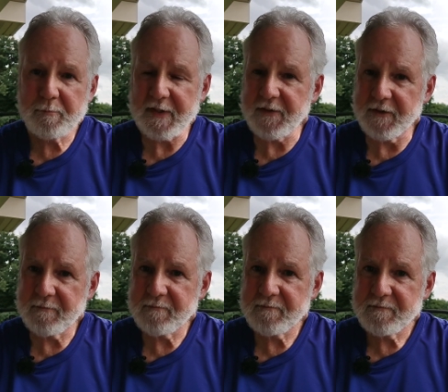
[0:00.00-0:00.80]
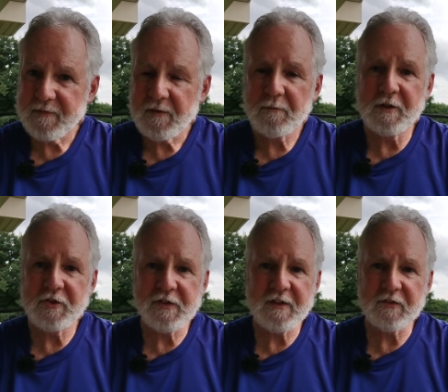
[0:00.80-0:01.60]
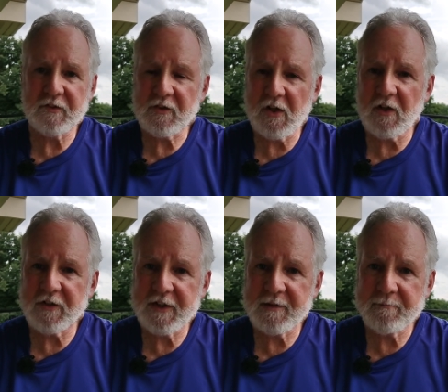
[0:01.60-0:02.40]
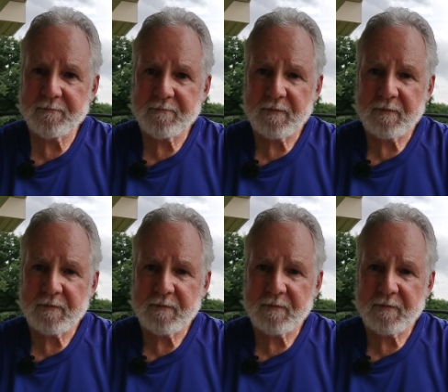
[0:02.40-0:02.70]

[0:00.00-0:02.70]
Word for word: Peter, when Jesus called him